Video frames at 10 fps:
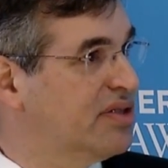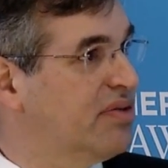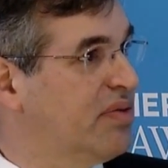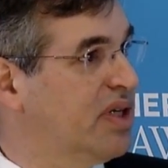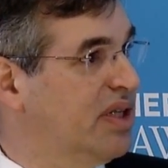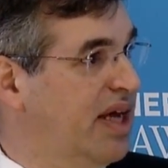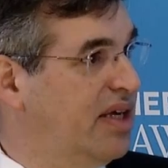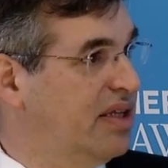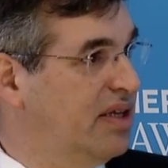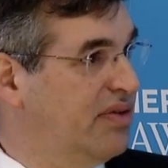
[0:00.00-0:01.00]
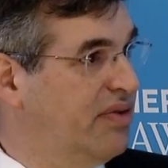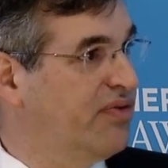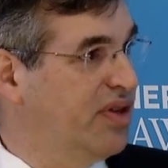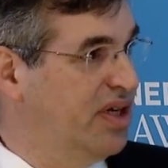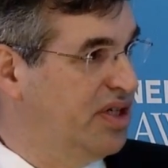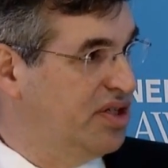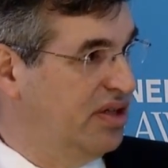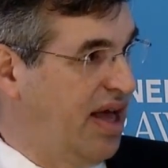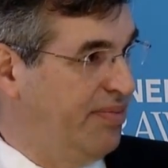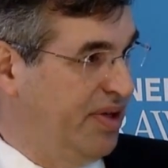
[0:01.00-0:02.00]
So we want to for the
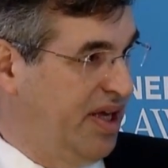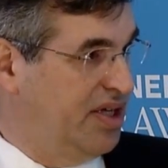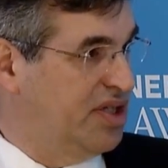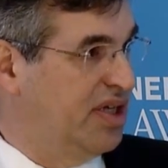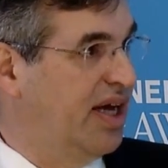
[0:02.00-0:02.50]
initial application,